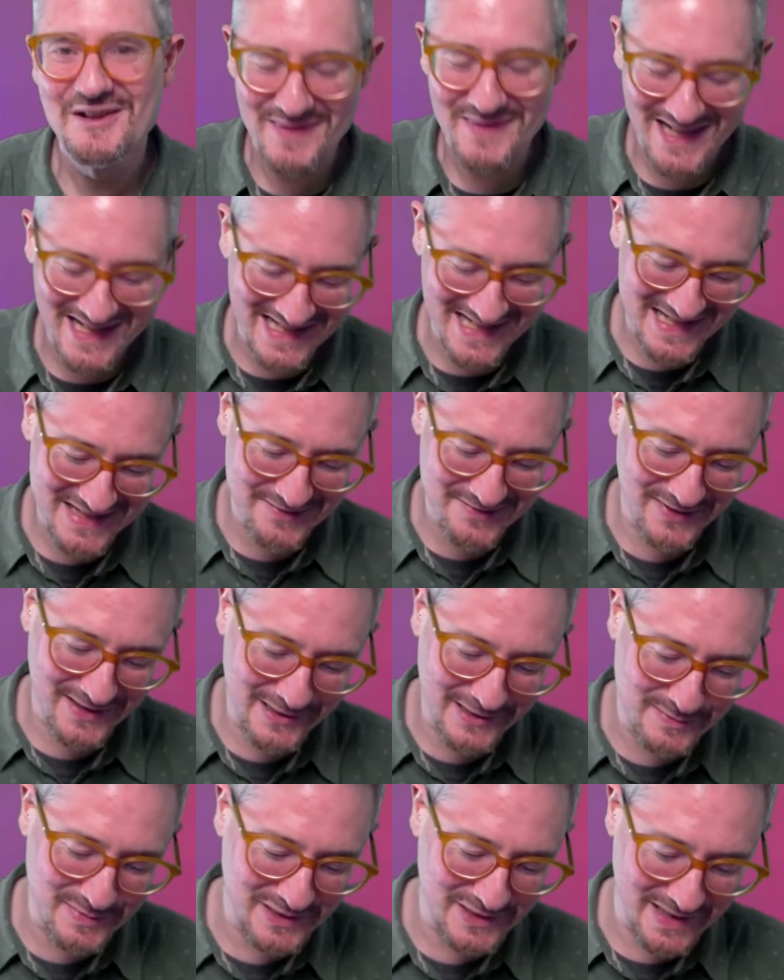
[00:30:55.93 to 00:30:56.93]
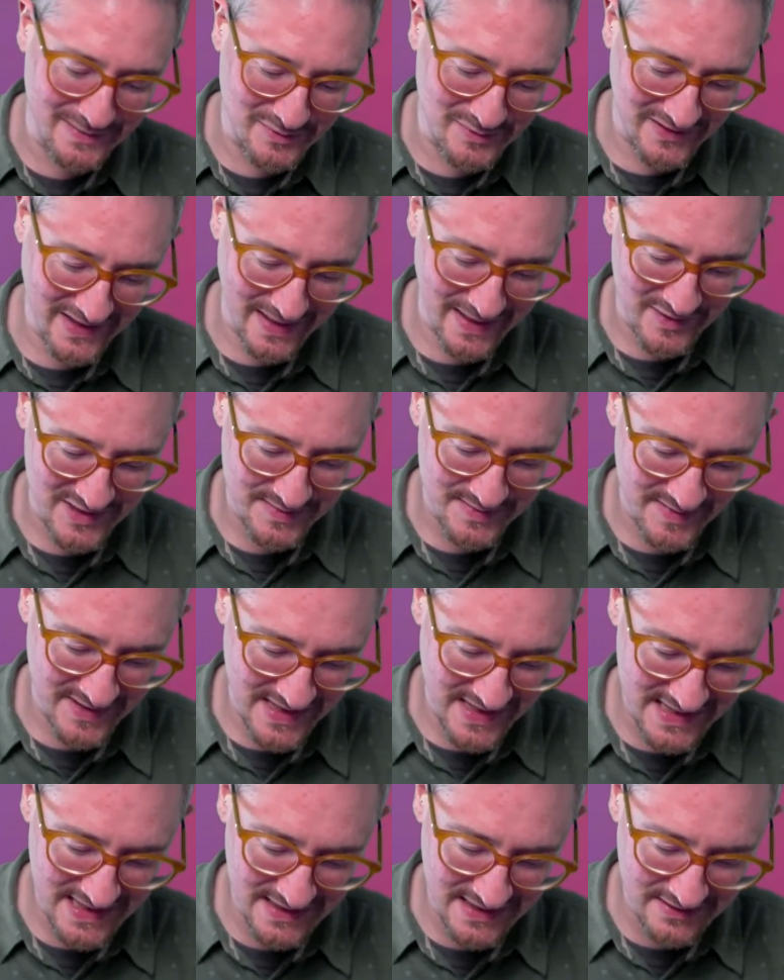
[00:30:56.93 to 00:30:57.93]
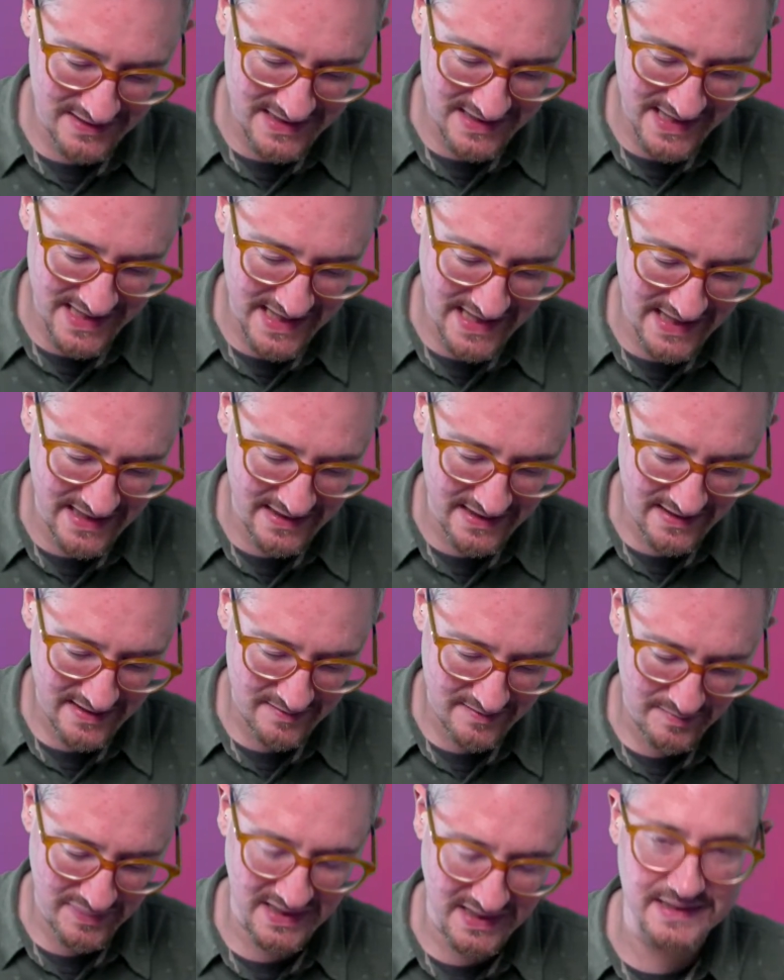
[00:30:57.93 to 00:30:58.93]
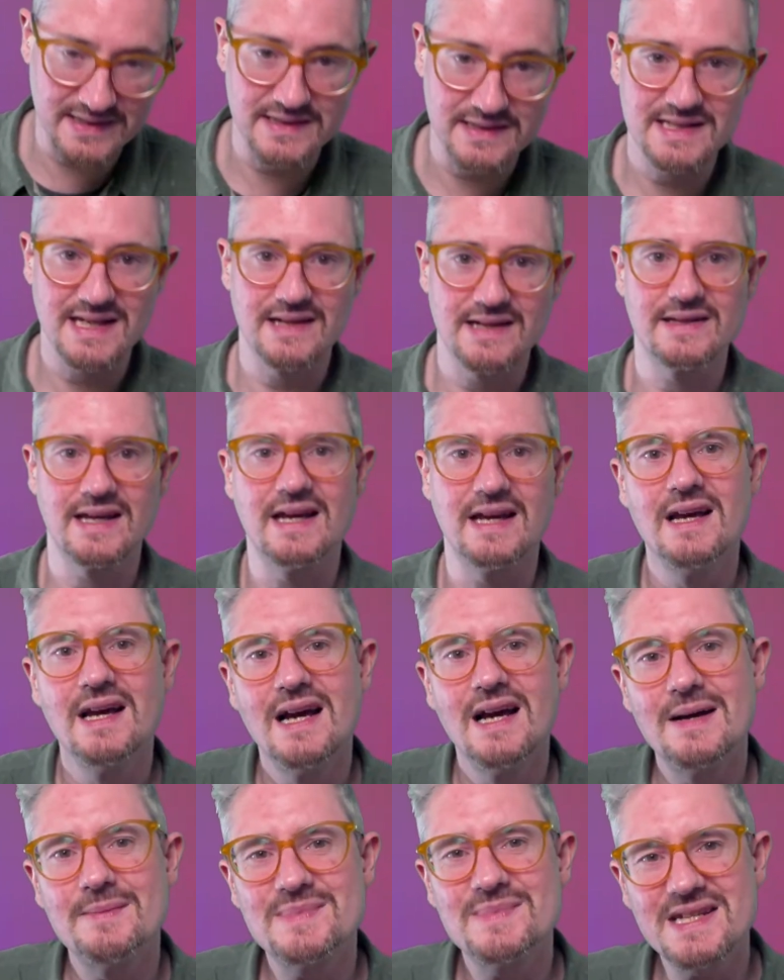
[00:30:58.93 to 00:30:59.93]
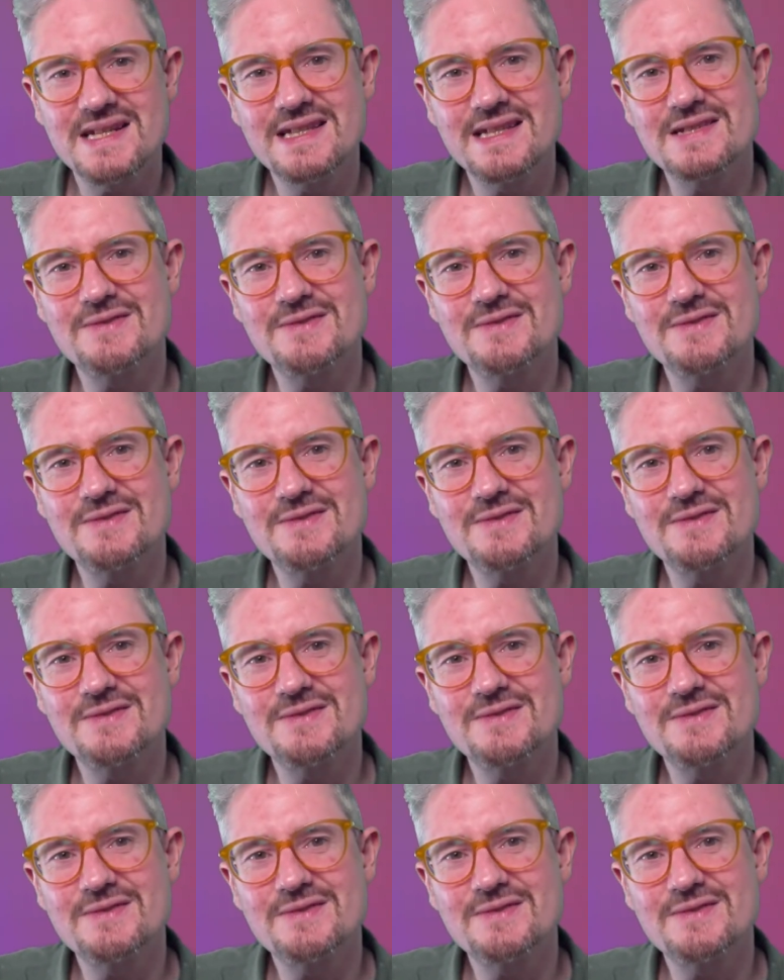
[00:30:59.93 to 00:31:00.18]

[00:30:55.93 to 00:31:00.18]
because there's a variable number of cameras, but there's a little T button down there. I'm seeing